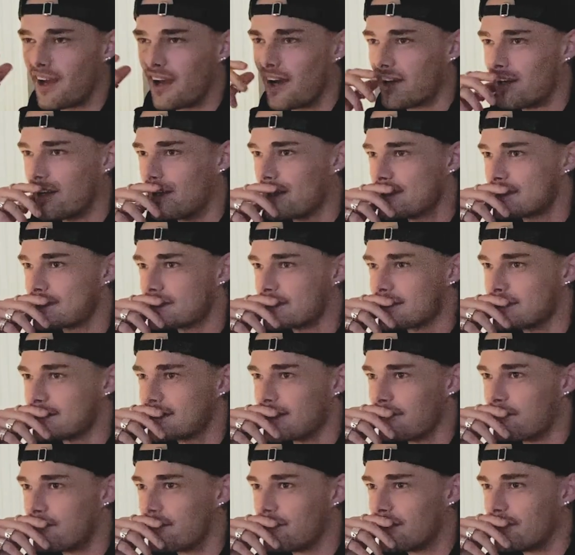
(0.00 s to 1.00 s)
I guess, because
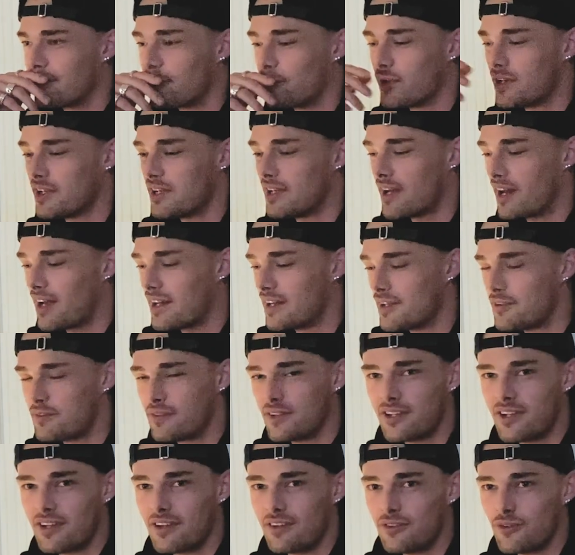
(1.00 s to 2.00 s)
I live
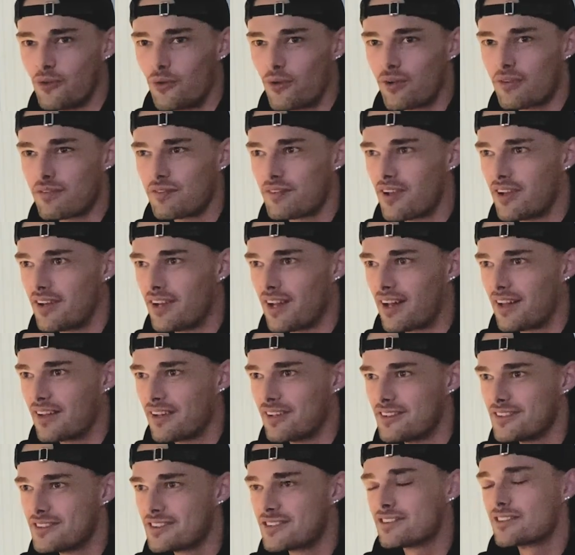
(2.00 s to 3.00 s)
in the north of the
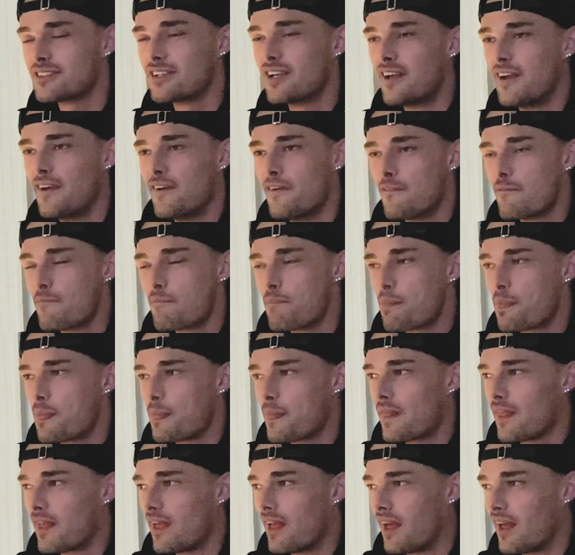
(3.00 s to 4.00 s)
Netherlands.
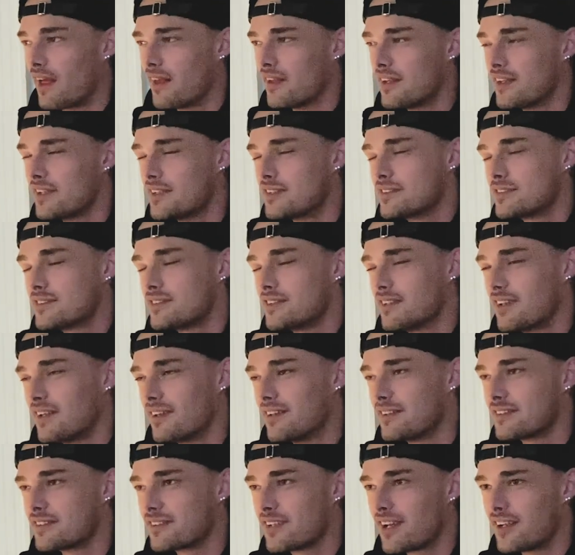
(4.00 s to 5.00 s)

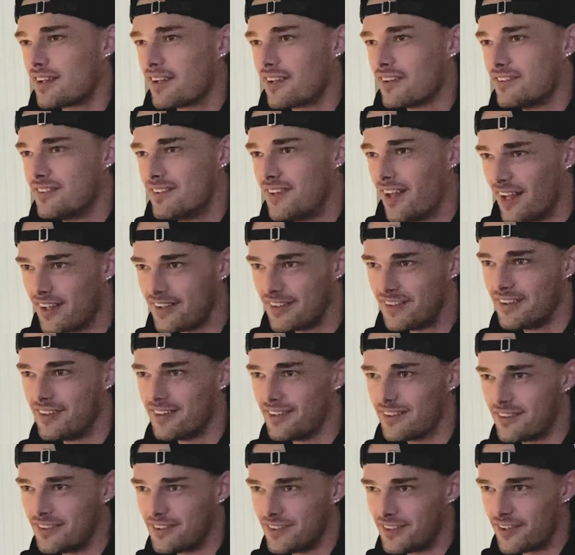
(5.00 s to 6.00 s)
It's kind of dead
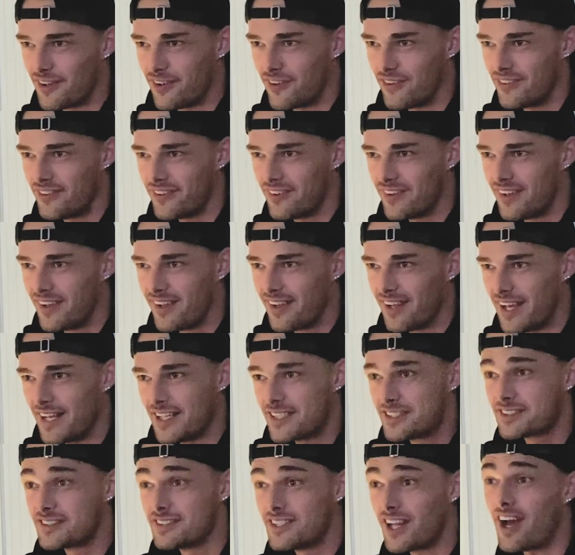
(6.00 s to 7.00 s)
here,
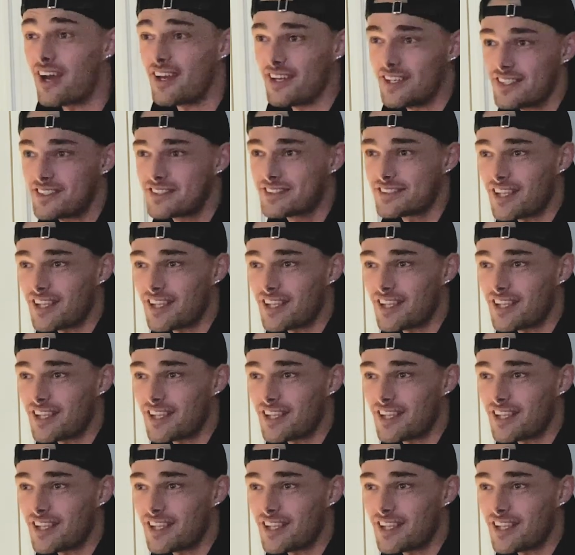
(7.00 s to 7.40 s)
It's nice.